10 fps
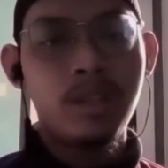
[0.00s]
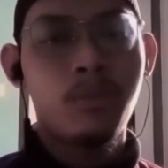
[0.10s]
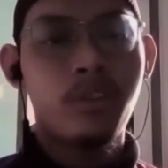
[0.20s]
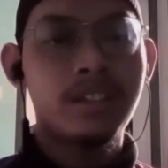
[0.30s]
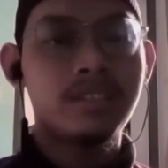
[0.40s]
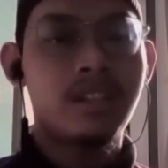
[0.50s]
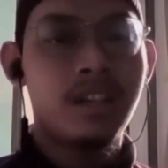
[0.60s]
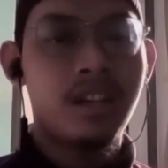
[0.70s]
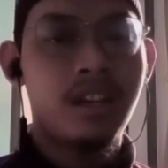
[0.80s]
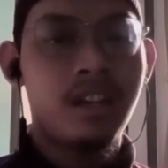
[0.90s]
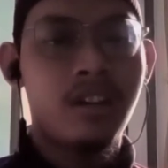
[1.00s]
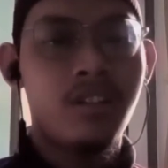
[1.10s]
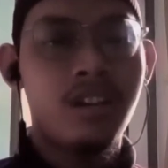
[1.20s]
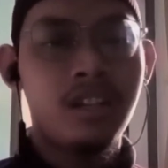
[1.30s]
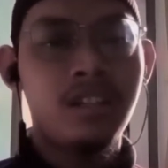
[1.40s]
product
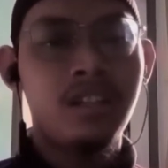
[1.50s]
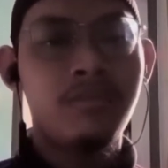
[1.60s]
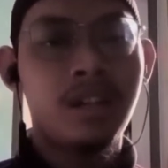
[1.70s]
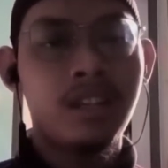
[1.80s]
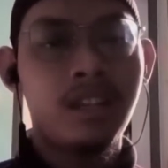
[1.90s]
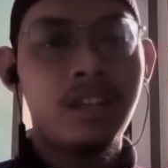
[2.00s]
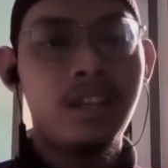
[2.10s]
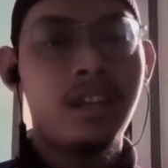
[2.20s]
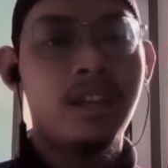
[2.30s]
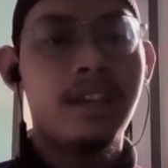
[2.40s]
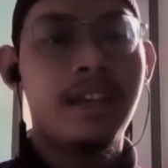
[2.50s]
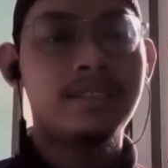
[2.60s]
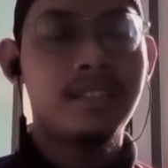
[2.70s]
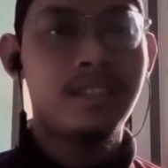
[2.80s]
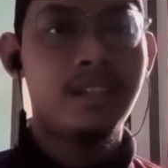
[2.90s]
already in the market as
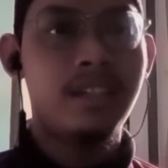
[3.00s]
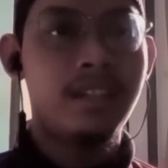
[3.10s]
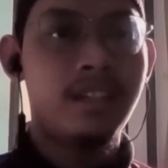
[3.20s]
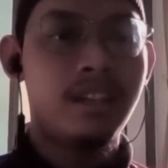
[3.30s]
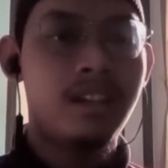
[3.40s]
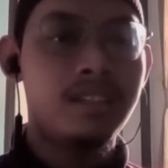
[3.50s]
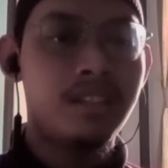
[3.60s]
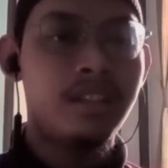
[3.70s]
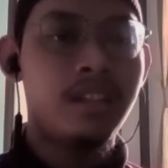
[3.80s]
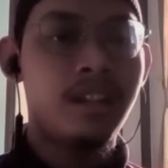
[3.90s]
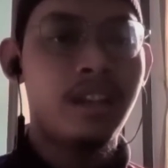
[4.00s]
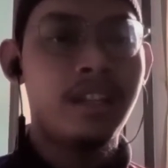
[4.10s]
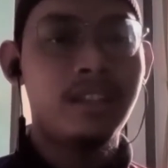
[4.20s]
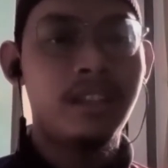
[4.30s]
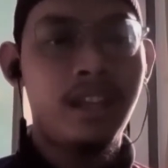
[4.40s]
stated in Regulation
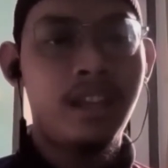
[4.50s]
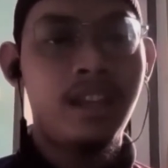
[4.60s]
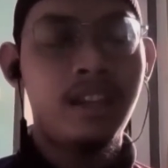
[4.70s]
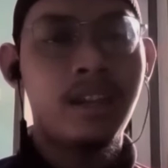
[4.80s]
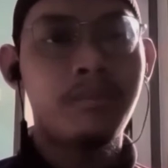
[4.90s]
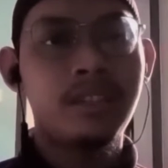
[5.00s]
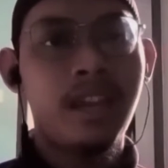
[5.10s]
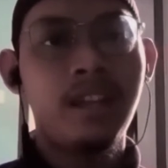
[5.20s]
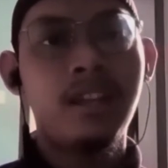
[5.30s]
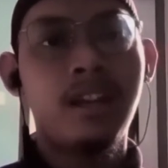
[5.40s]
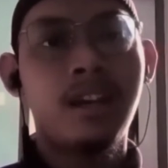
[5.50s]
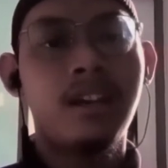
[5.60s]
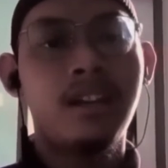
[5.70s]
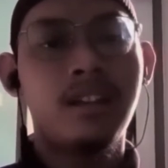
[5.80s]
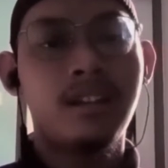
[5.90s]
19A number 10,
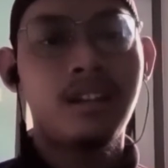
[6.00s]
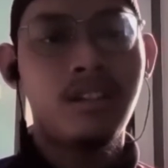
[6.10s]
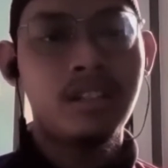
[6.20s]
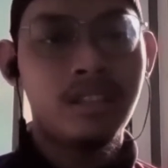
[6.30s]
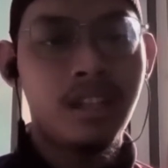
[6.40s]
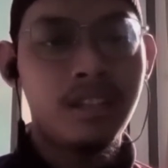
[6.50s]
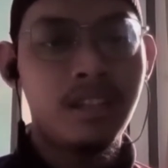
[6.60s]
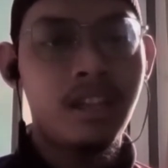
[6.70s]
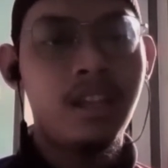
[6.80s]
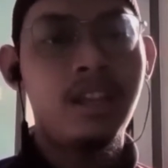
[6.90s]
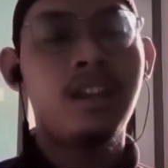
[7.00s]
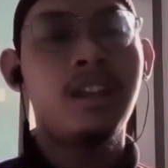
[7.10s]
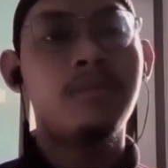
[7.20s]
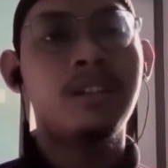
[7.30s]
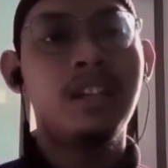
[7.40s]
Regulation 19A
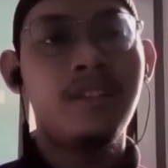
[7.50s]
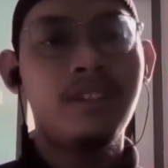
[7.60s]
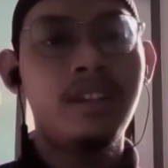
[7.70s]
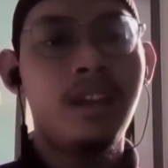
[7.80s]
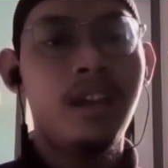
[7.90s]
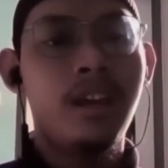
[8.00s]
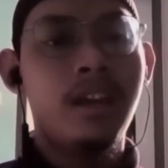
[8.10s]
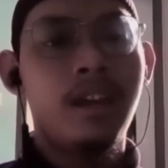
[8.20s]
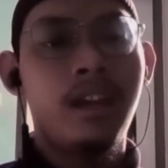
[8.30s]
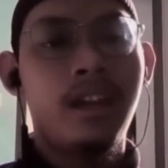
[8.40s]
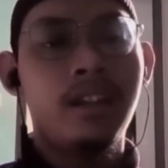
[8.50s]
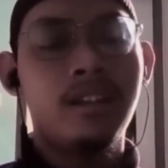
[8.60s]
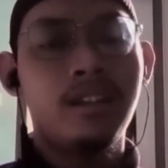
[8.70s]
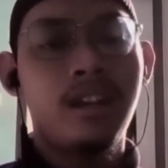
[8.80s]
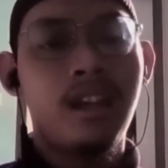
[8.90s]
number 11,
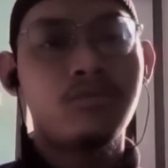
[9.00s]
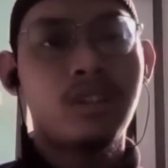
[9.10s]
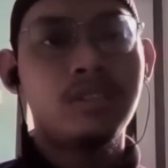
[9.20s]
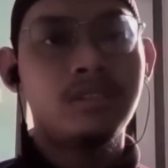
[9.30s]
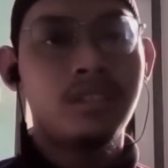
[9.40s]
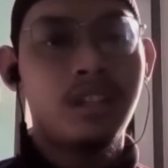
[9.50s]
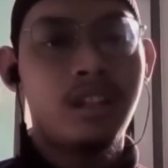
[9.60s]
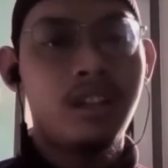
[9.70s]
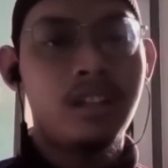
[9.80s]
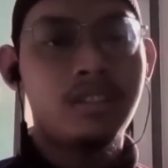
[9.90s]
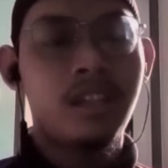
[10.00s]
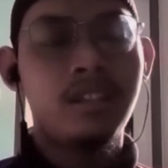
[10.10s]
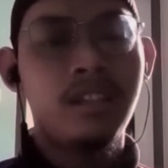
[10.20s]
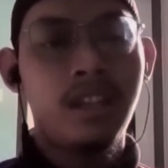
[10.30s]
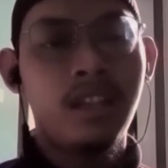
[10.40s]
and the last one is Regulation
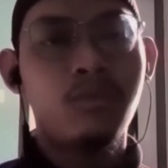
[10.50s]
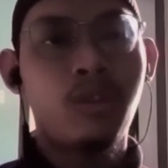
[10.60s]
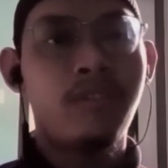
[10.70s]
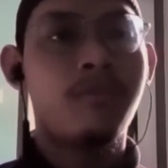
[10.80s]
19A 12.